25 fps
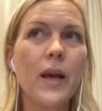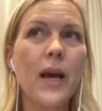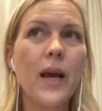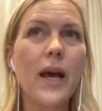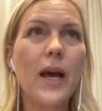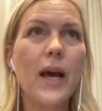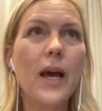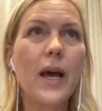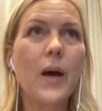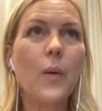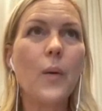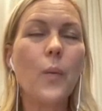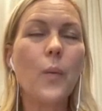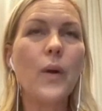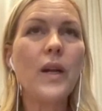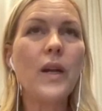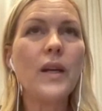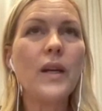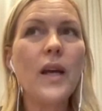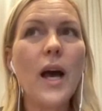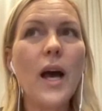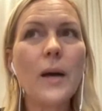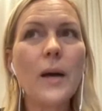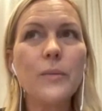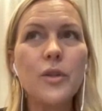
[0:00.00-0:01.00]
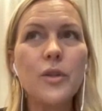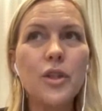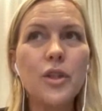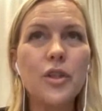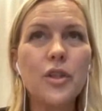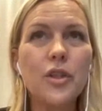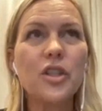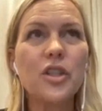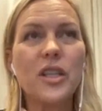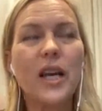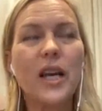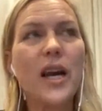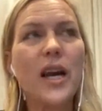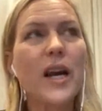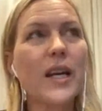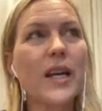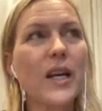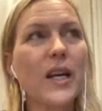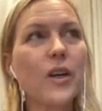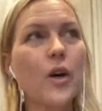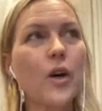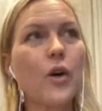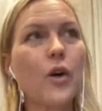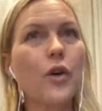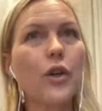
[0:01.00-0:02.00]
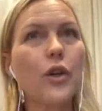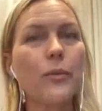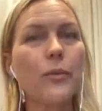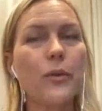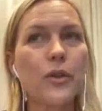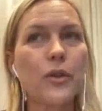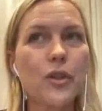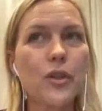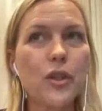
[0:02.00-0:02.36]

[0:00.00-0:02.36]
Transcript: When it comes to sharing economy,